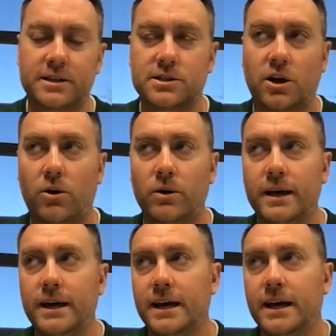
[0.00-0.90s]
So
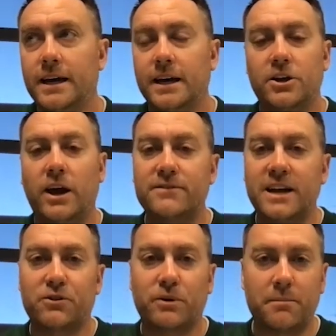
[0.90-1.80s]
you have to
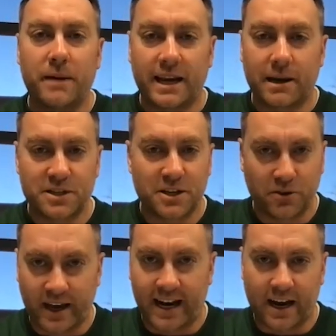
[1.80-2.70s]
have the right makeup to do that.